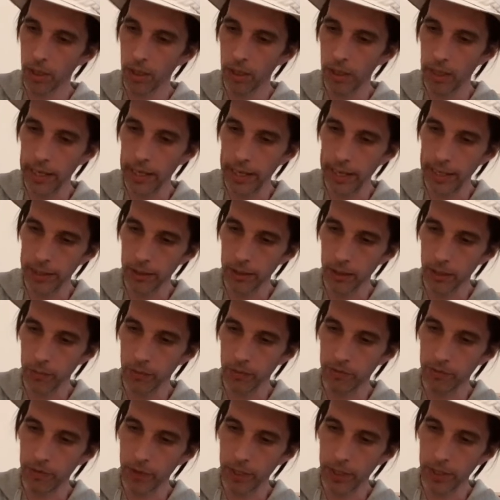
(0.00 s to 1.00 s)
and I'm
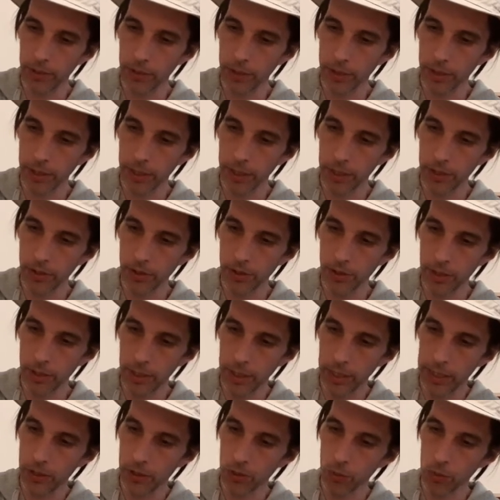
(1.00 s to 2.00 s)
advised that this
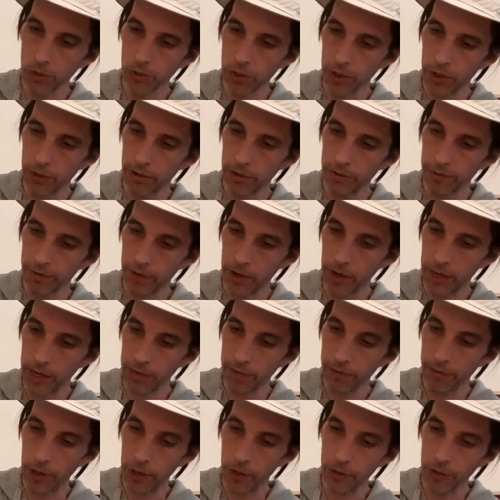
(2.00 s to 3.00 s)
is also the fine
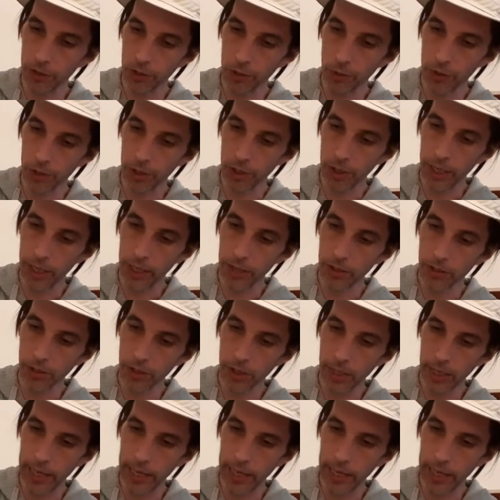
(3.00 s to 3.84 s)
focus, which it is,